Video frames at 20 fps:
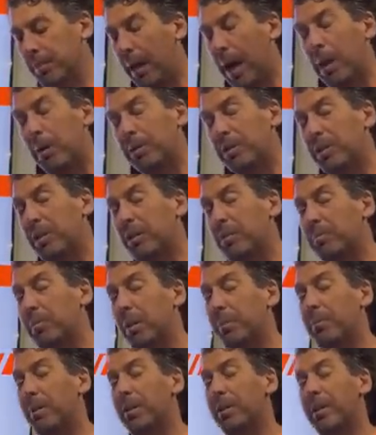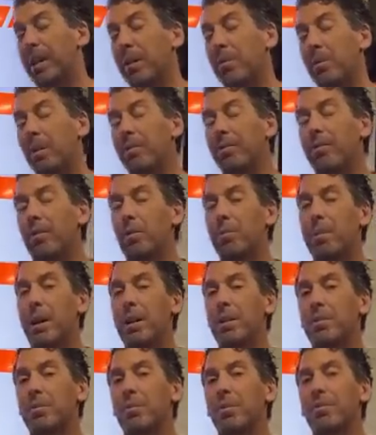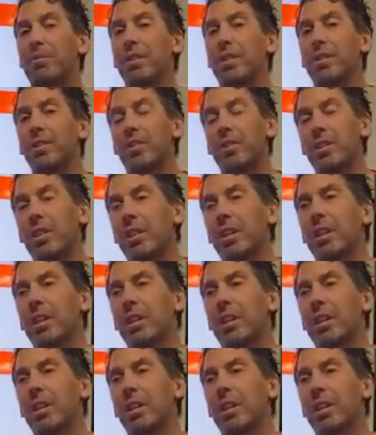power steering pump on day 1, 4 miles from the finish.